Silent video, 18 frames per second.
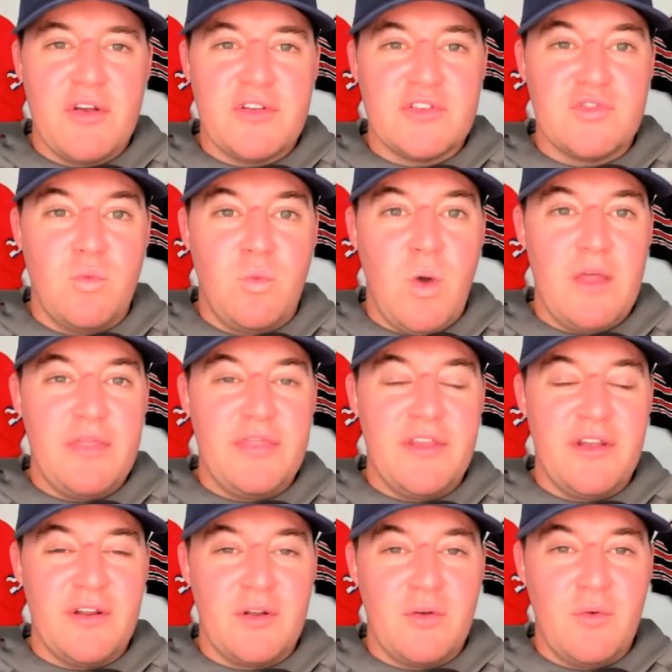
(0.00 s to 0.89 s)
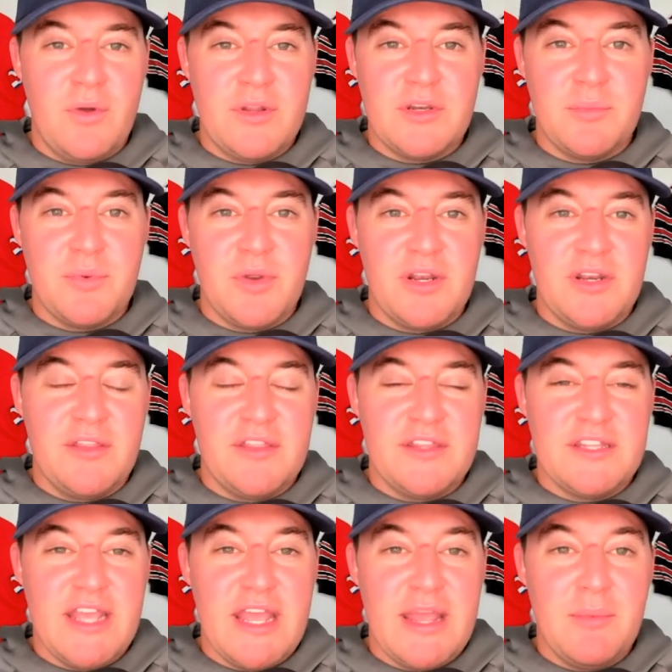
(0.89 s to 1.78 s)
as what they're going to bring to the
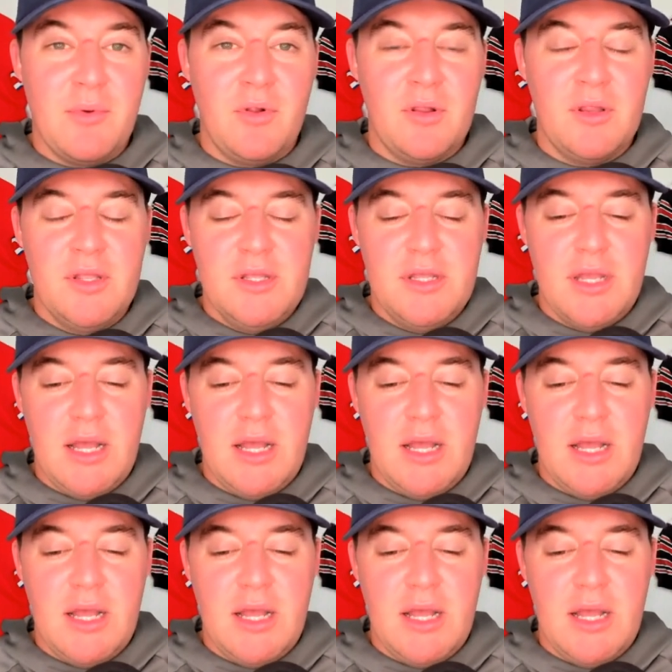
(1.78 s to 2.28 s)
table.